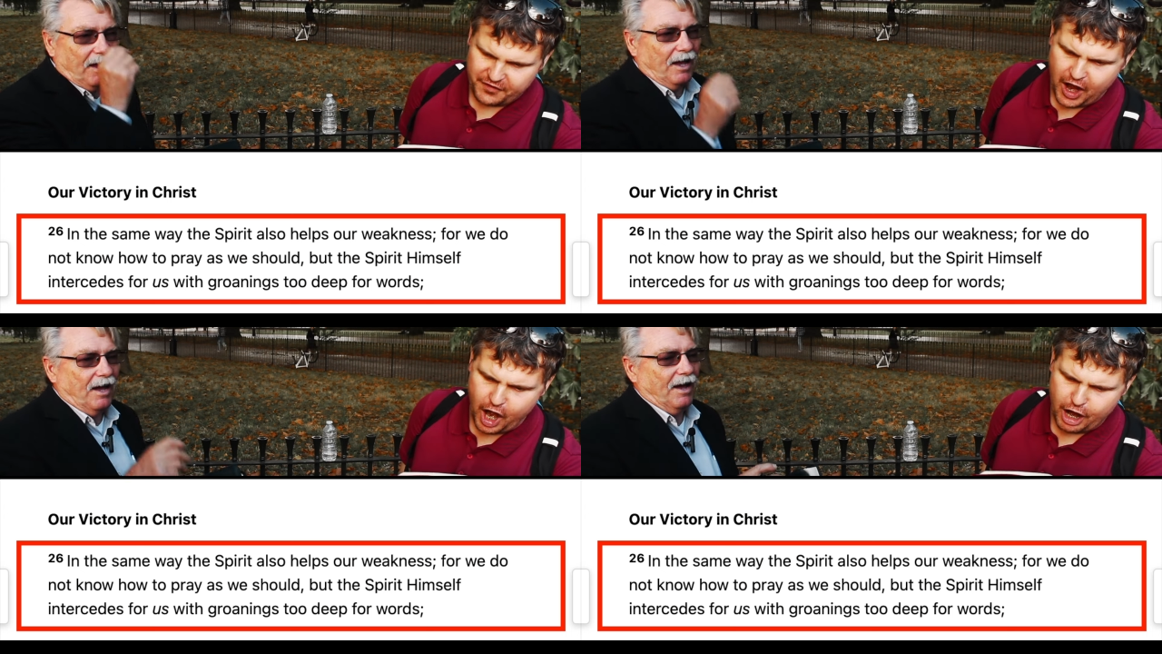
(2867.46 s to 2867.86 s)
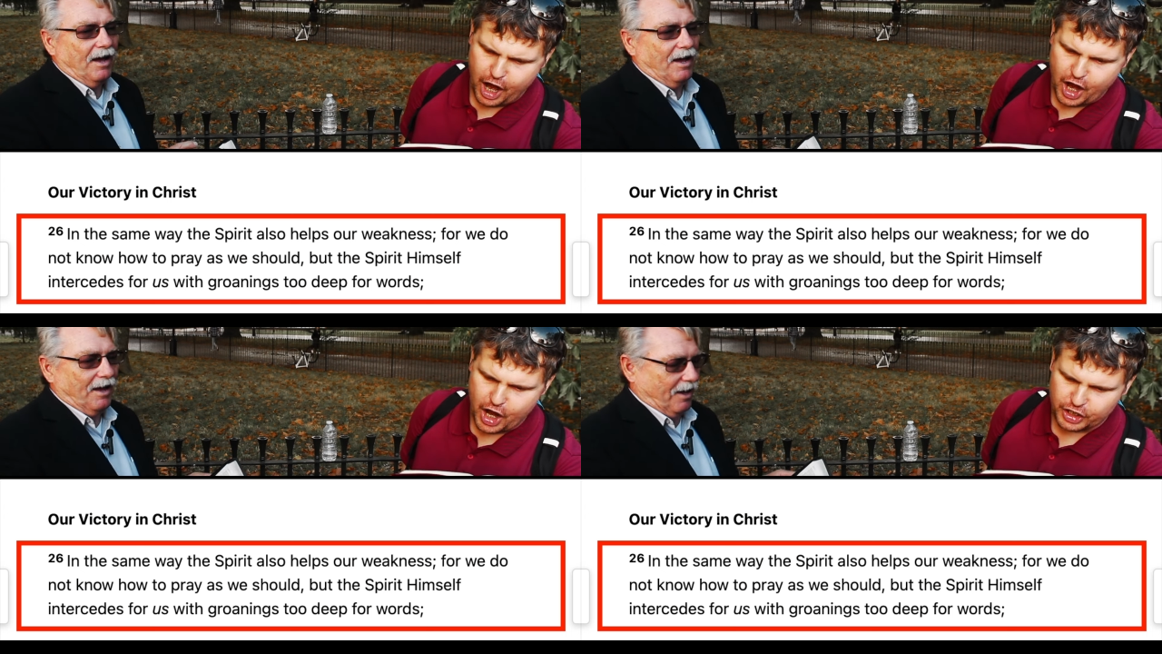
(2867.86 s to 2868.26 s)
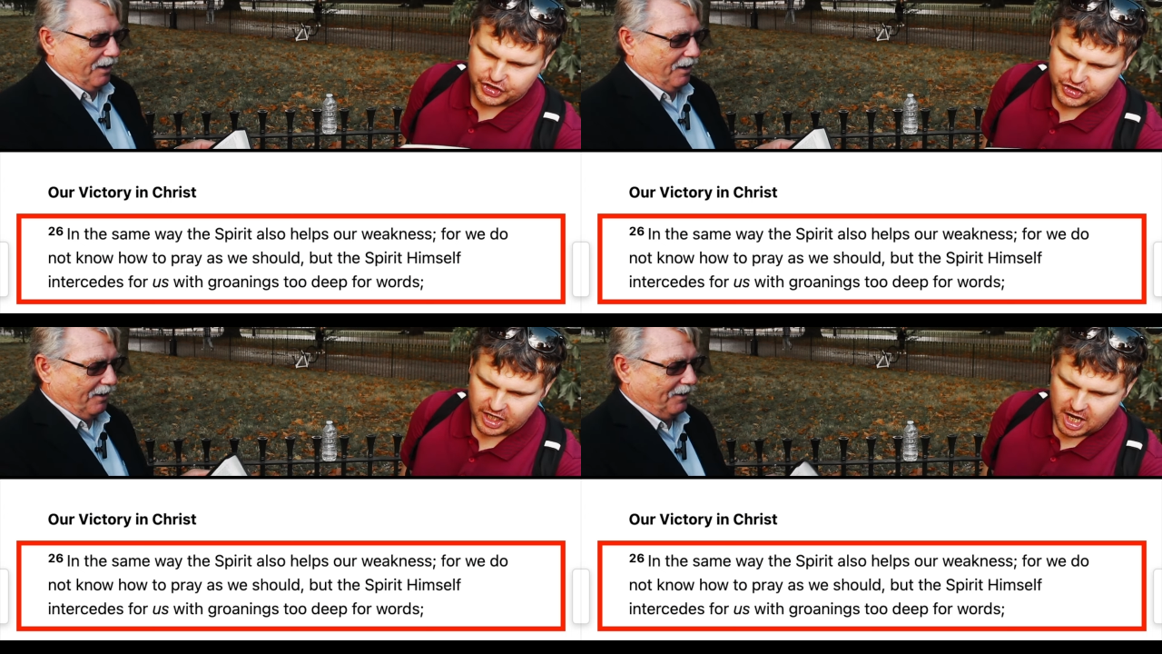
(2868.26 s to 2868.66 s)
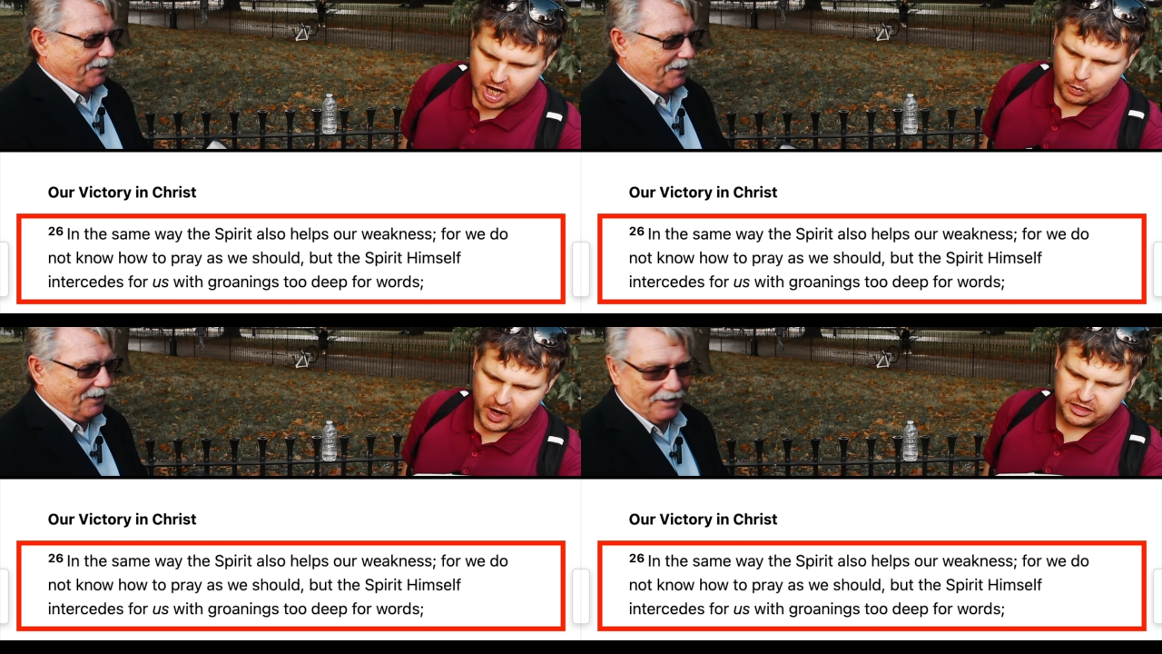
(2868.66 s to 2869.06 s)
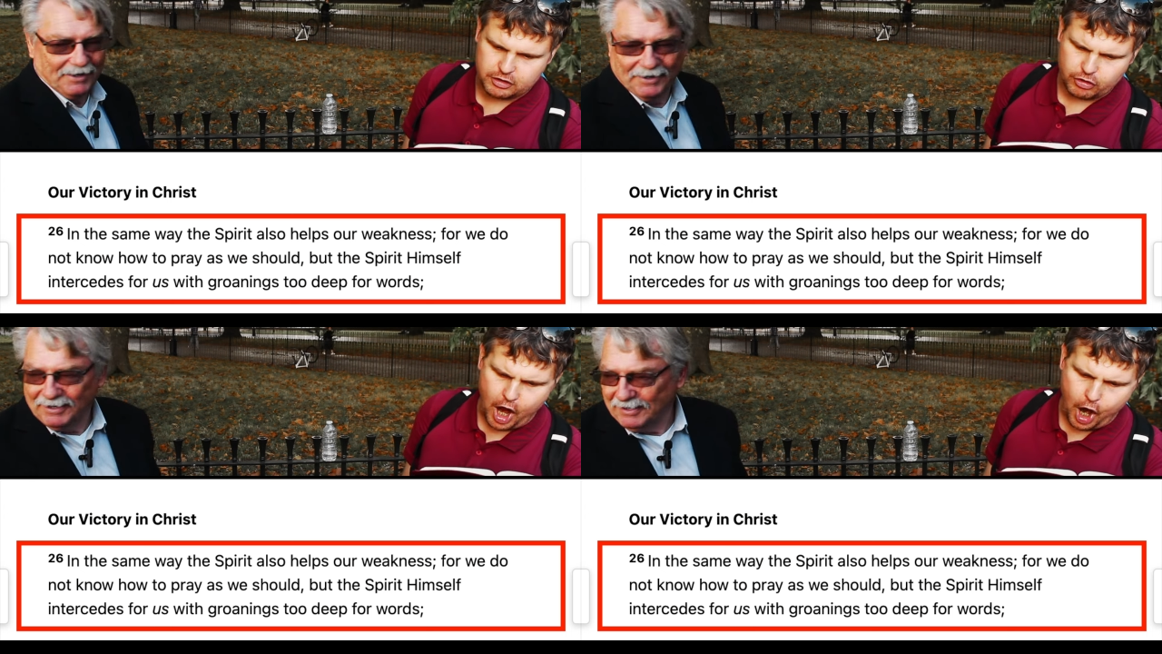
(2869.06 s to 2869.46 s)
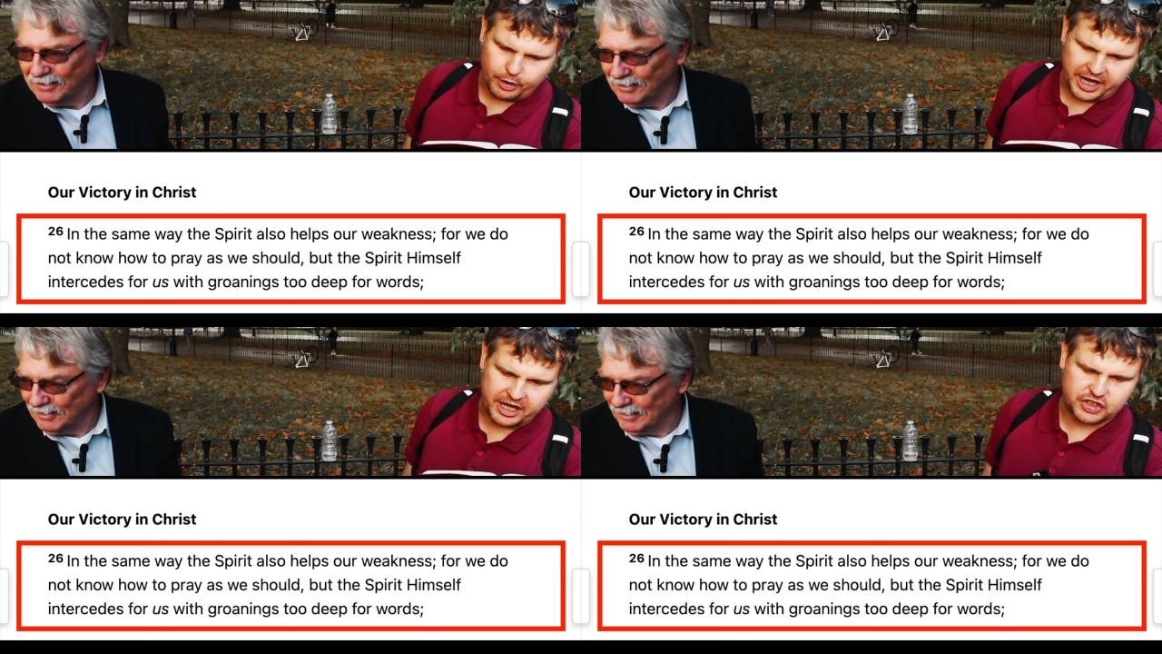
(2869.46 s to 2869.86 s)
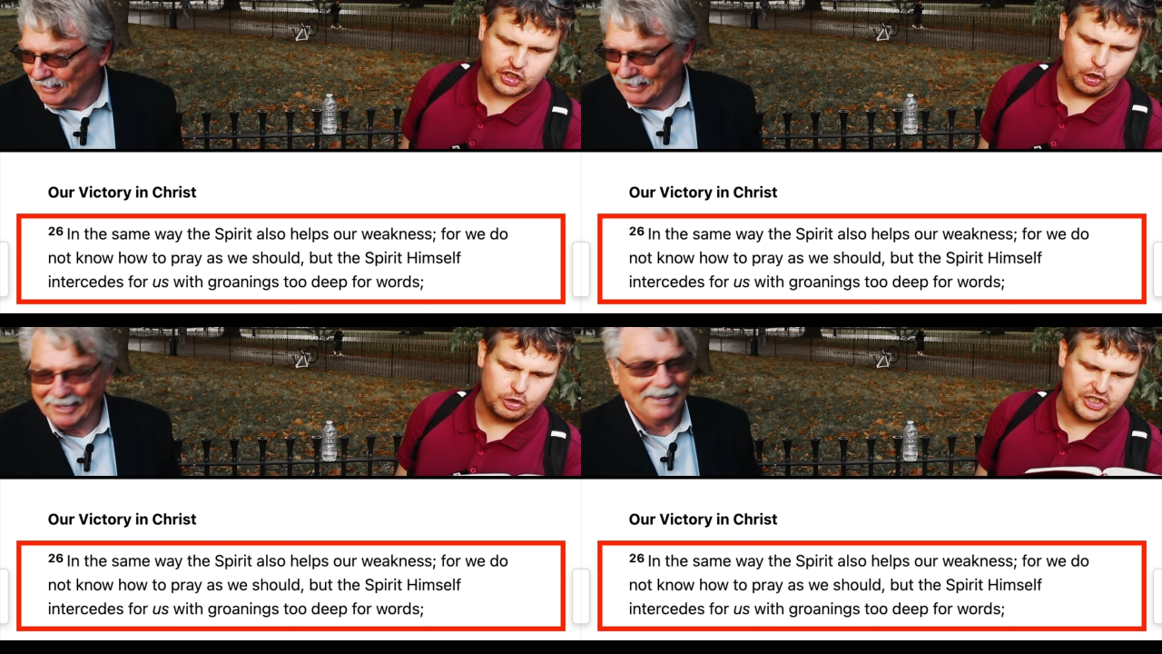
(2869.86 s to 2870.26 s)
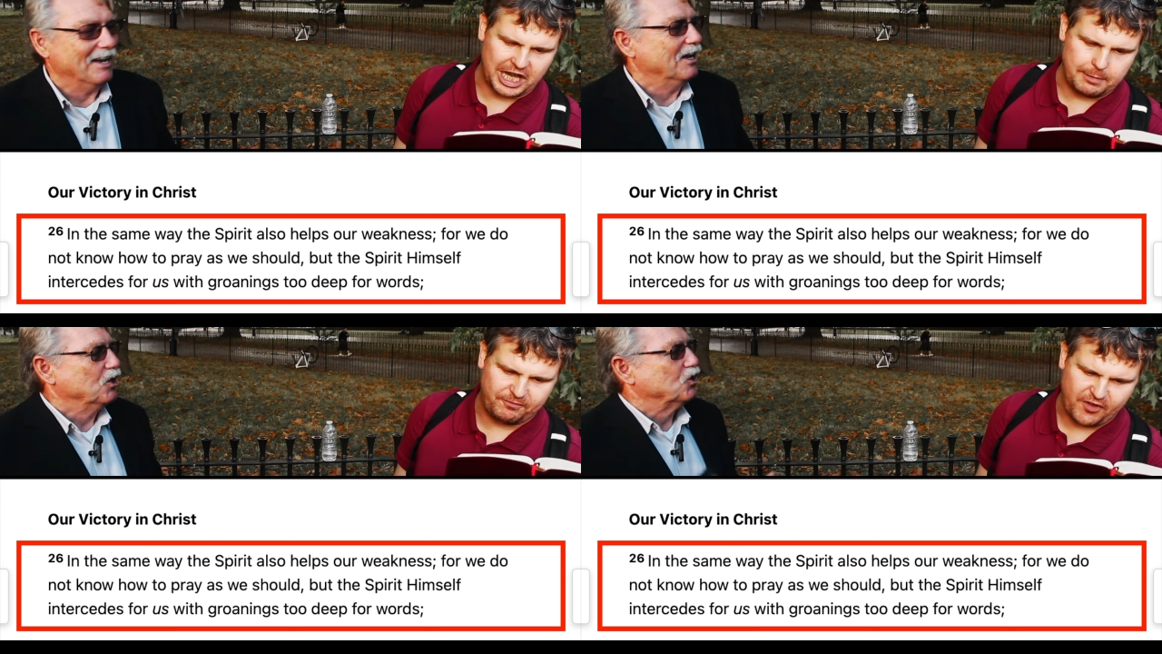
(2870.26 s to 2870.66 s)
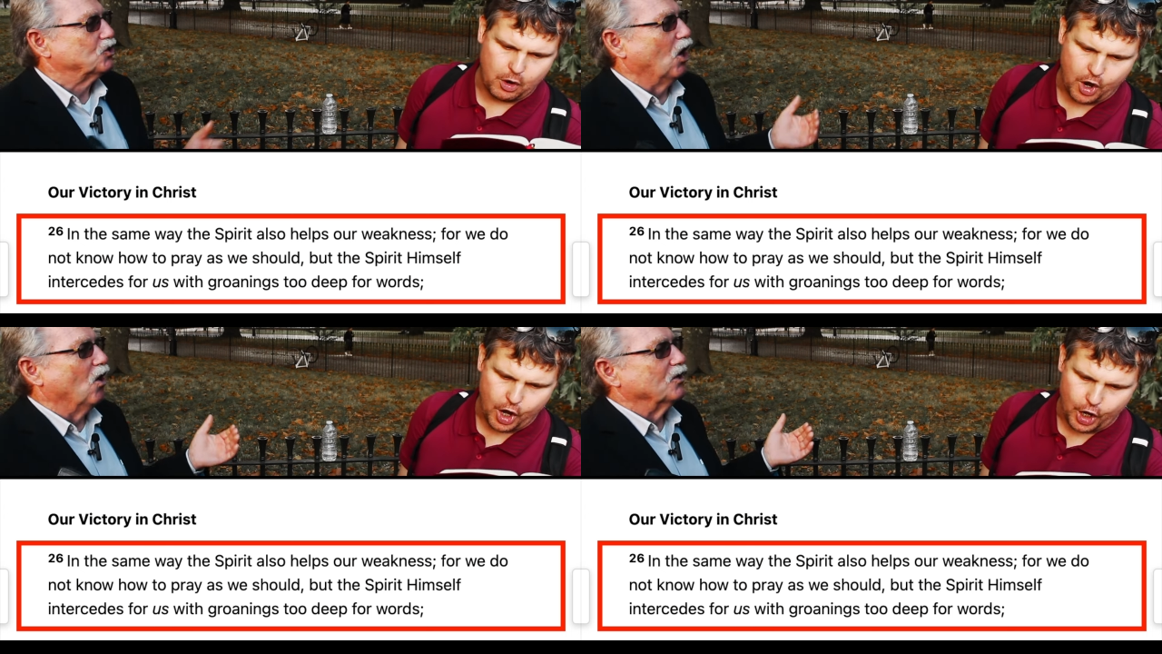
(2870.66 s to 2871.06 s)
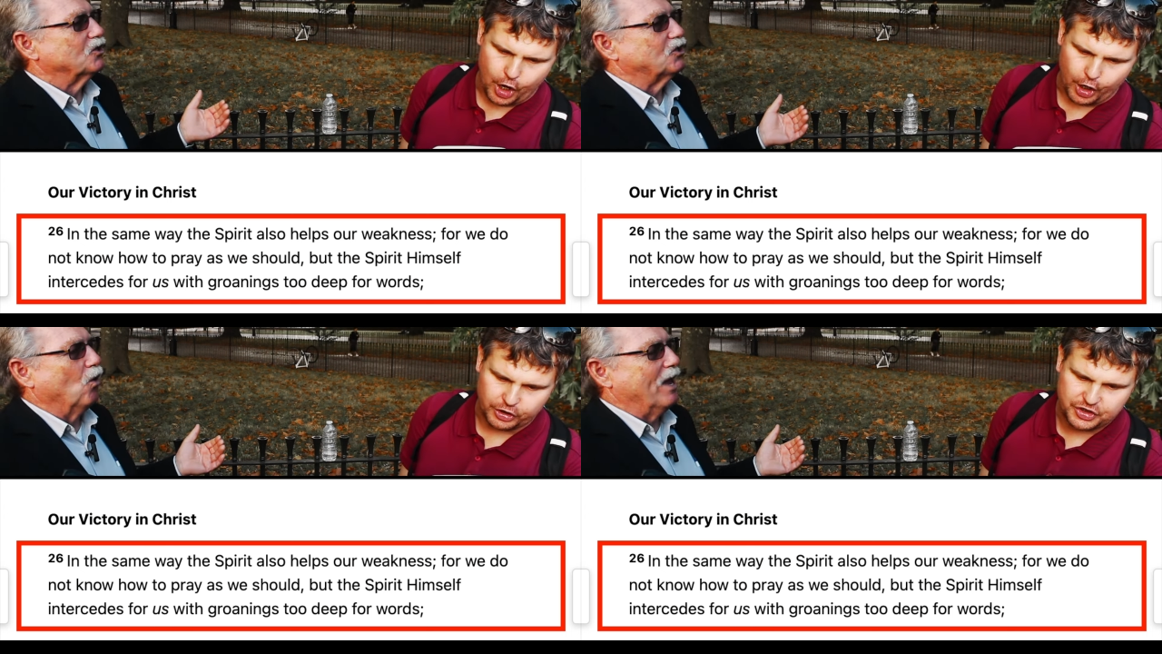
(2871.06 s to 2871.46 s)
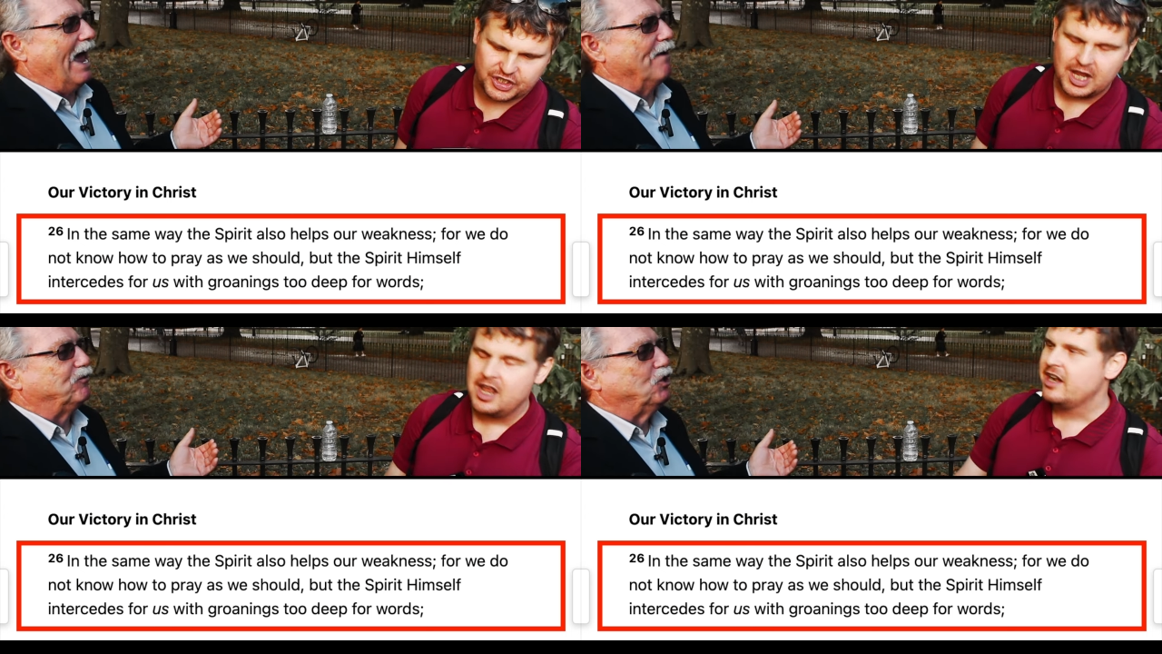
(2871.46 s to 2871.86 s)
Speaker 1: for us with groanings too deep for words. So